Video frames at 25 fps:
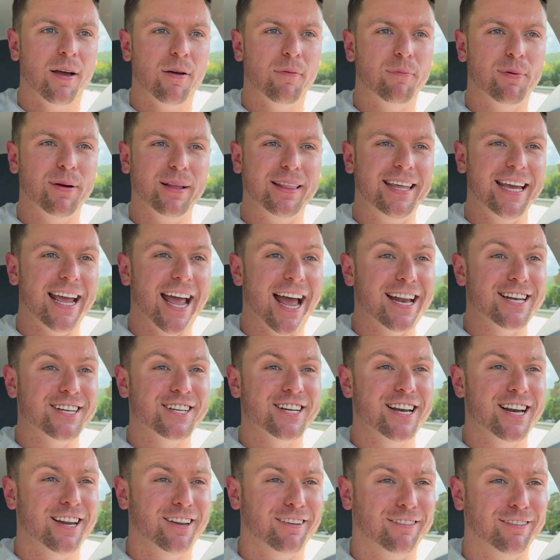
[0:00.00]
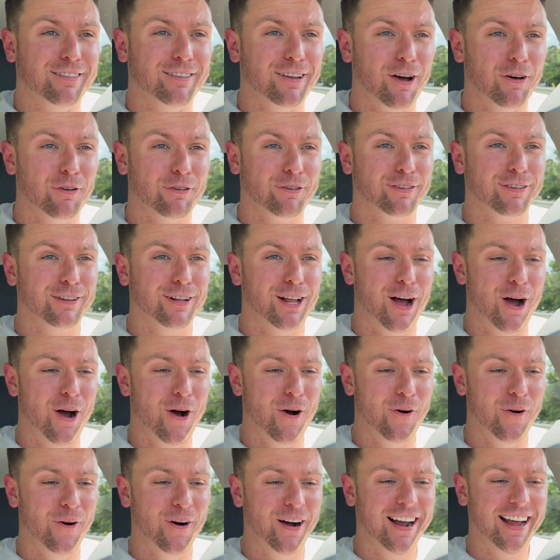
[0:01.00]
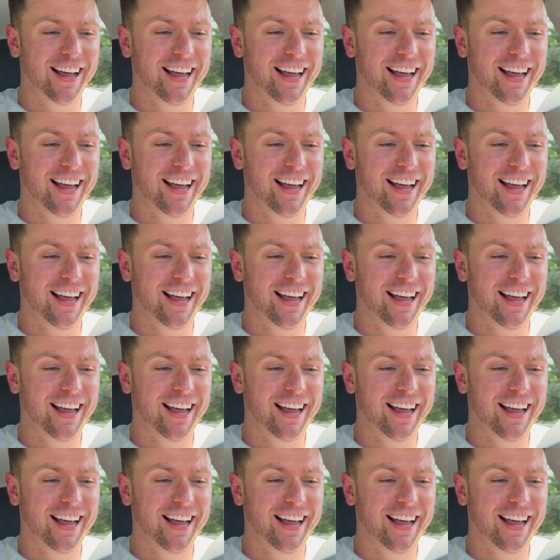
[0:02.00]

But the engine is so slow.